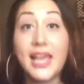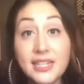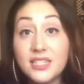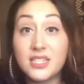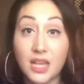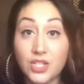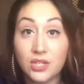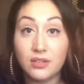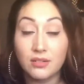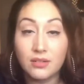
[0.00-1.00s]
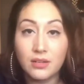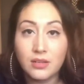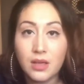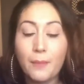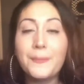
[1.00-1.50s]
End of discussion.
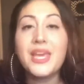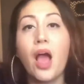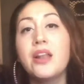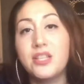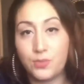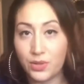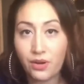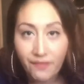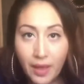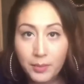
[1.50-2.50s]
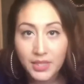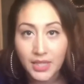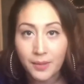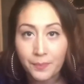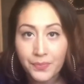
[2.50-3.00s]
Be honest with your
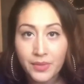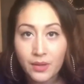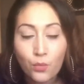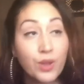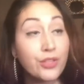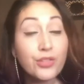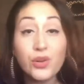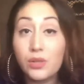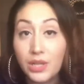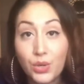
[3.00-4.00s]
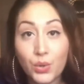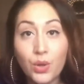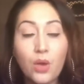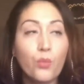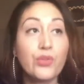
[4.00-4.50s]
family. Whether they're little,
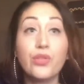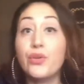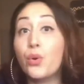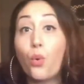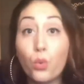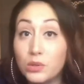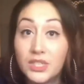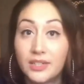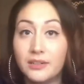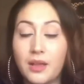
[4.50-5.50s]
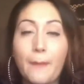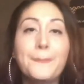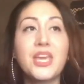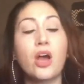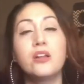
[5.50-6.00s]
whether they're older,
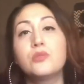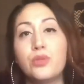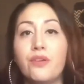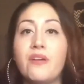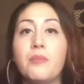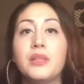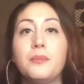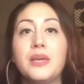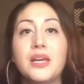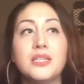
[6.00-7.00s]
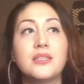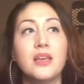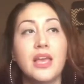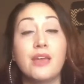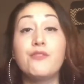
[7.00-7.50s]
be honest with your family, because
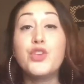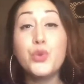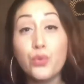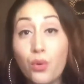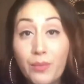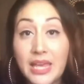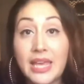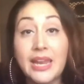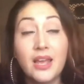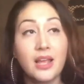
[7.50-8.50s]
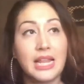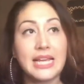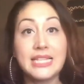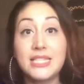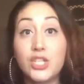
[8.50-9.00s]
if you don't make it
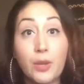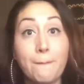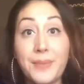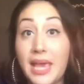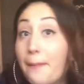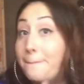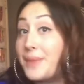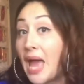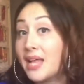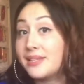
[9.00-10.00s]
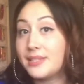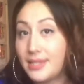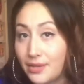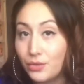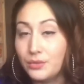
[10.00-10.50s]
like it's such a big, bad
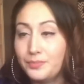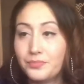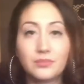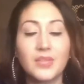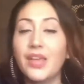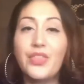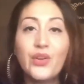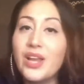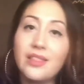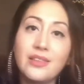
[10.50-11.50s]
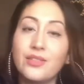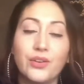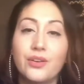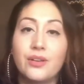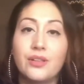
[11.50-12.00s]
deal, they're not
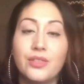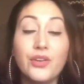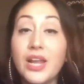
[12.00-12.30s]
either. They're